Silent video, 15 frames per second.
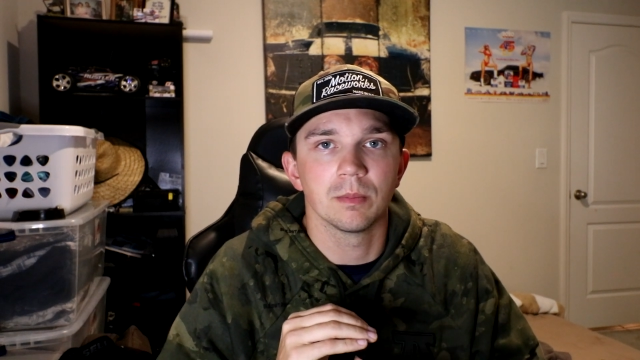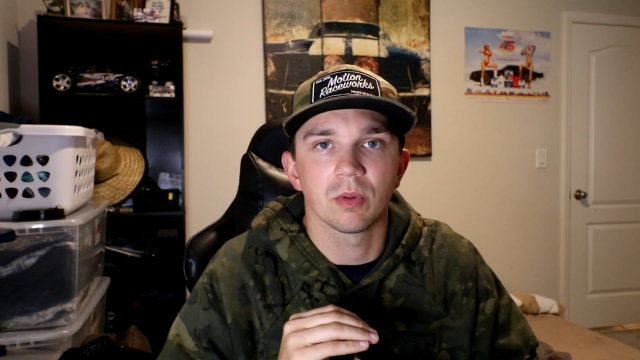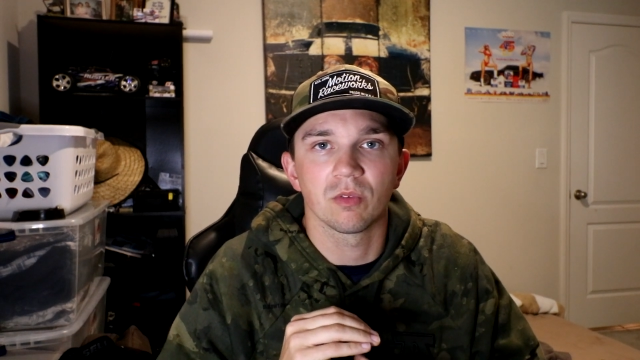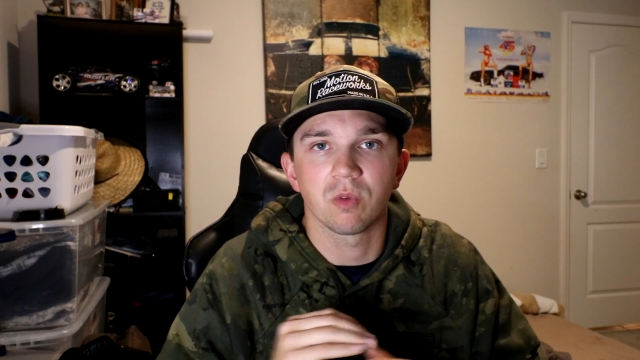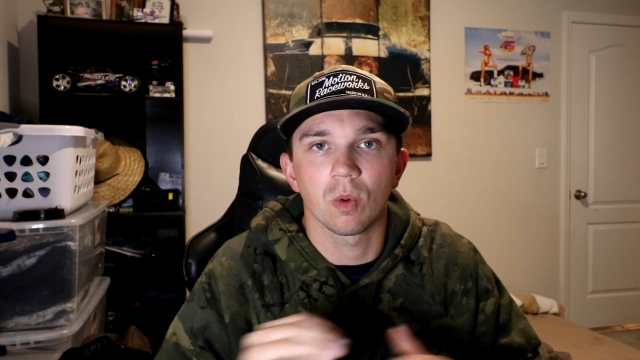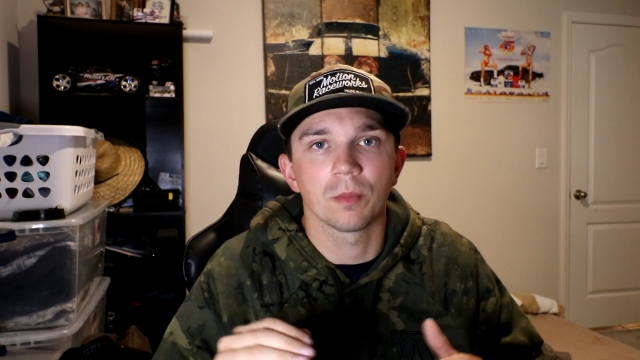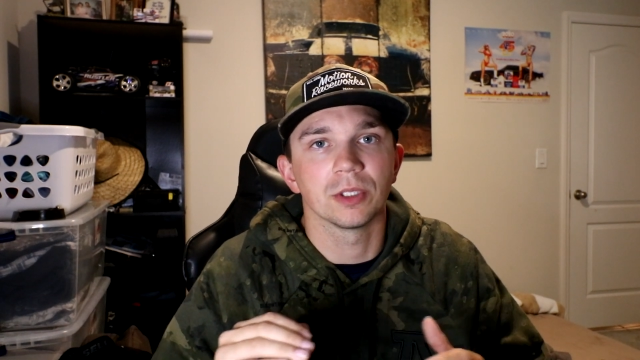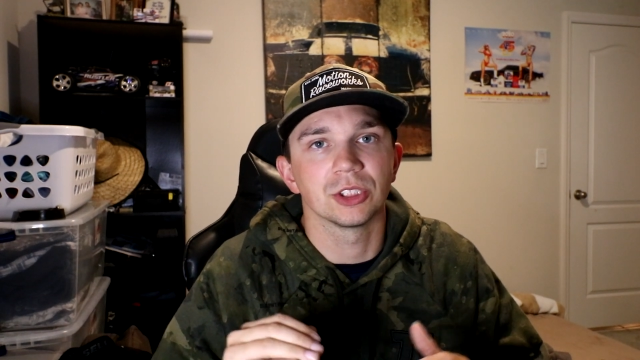
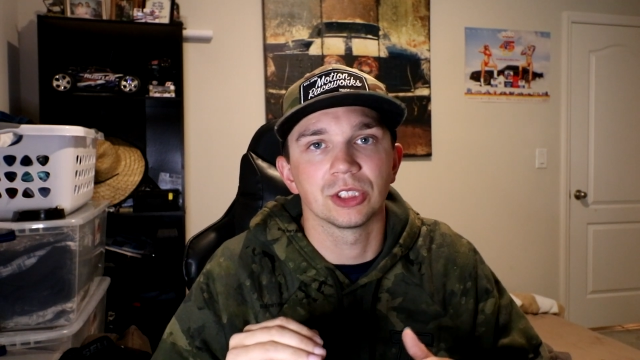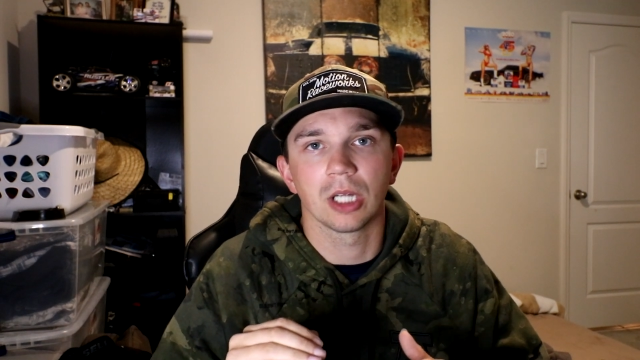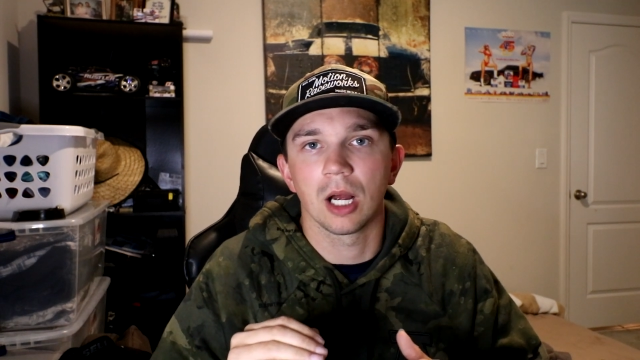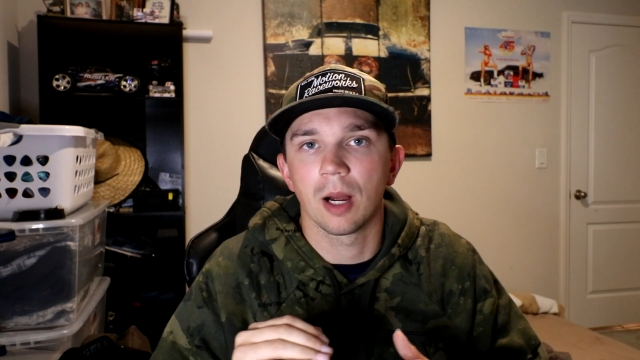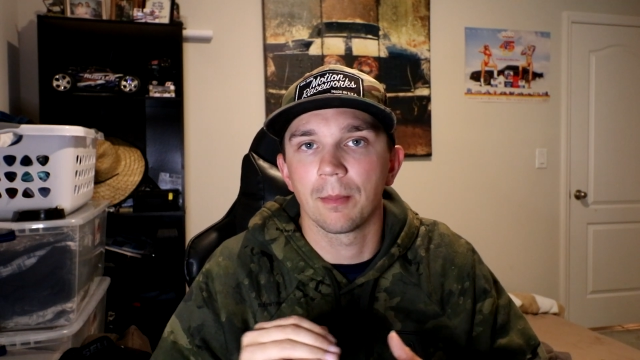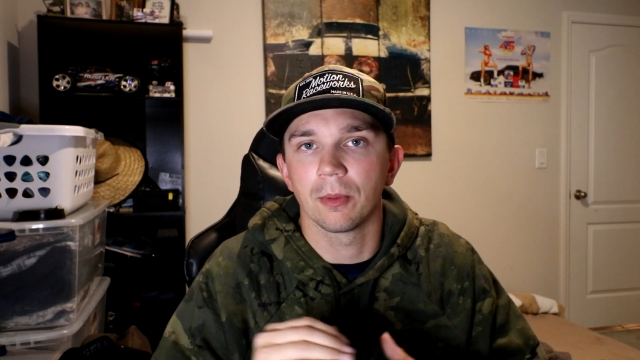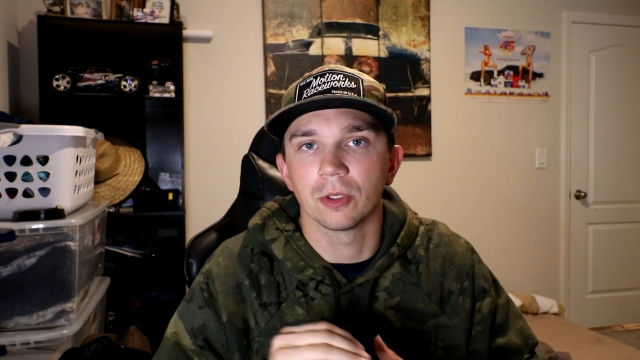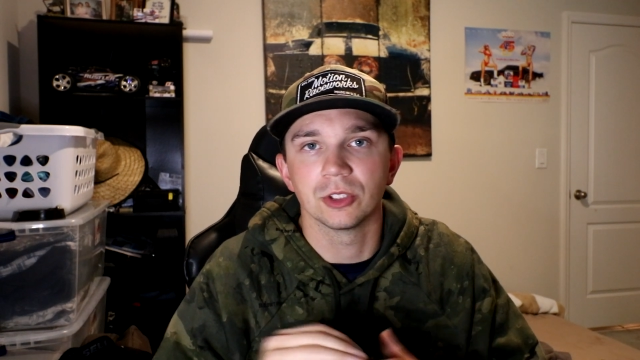performance
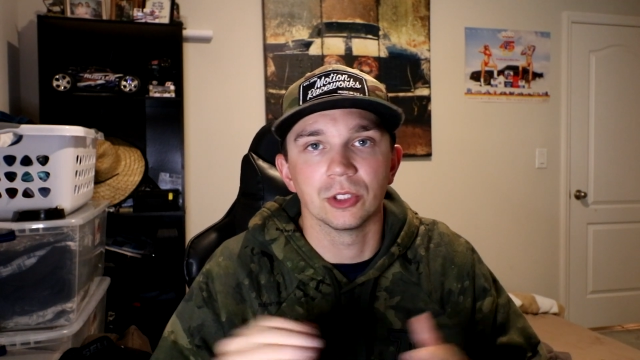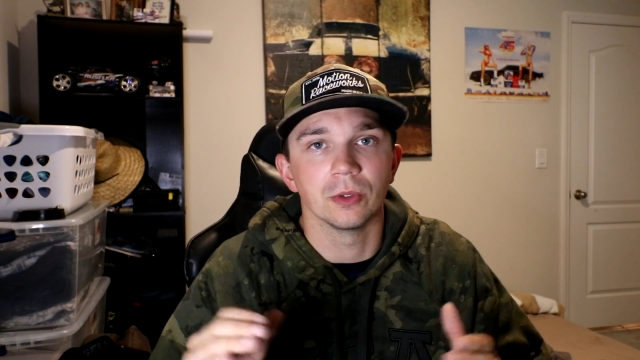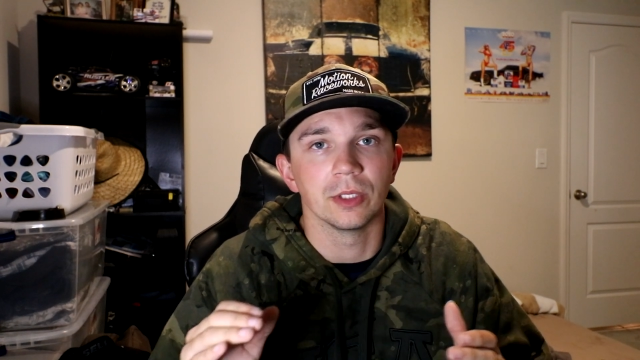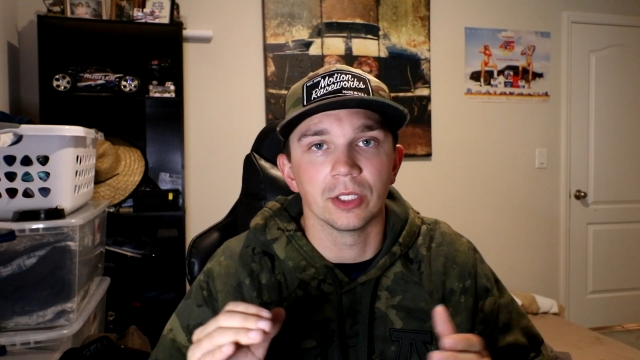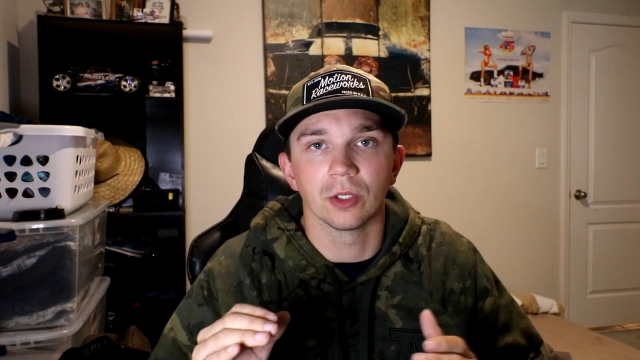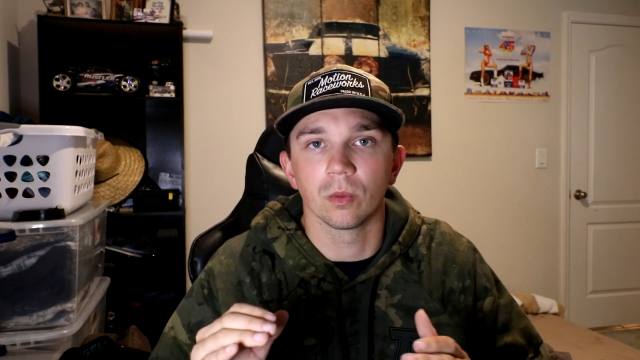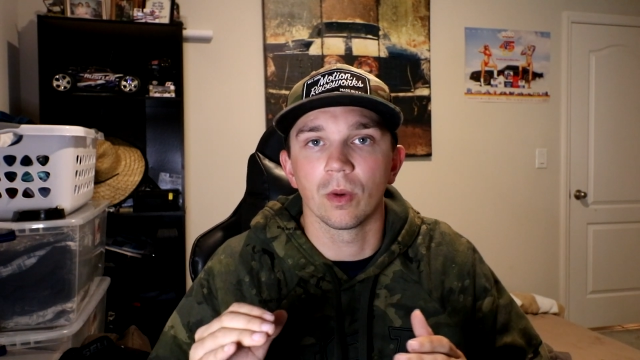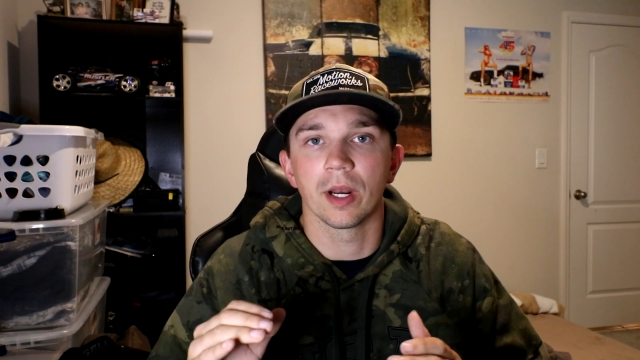shop or
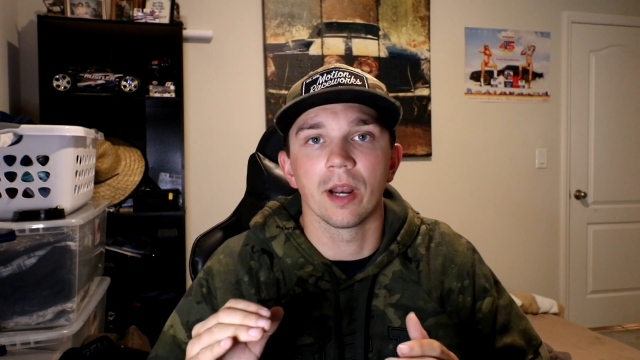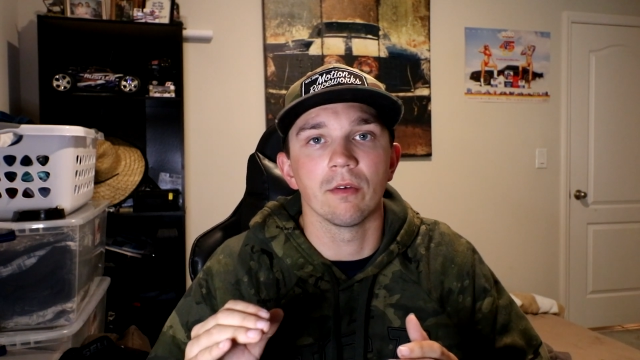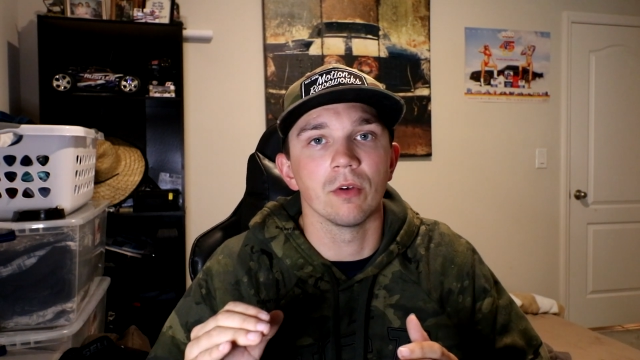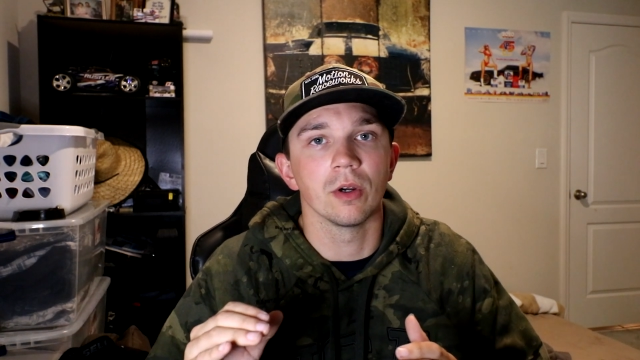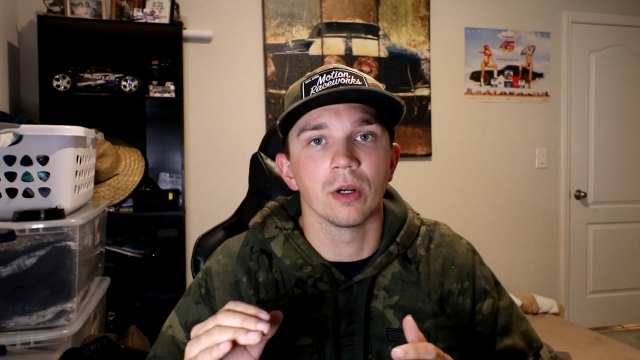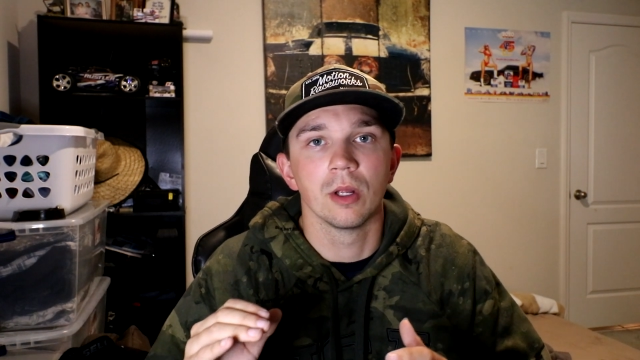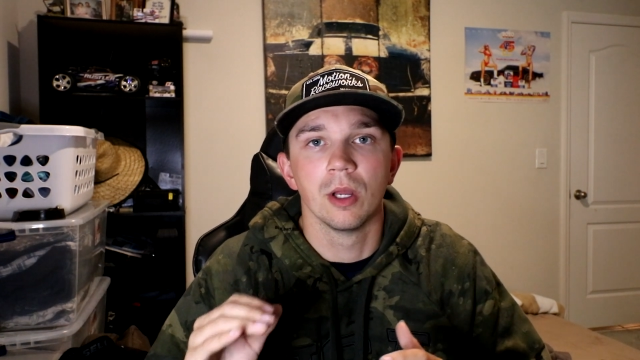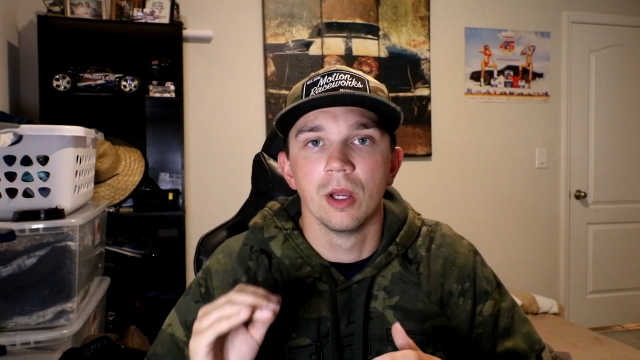tuning or
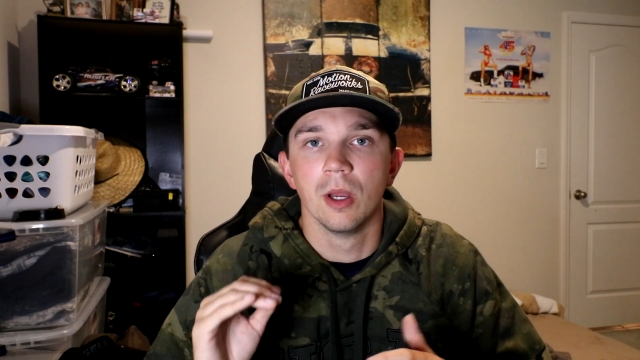whatever,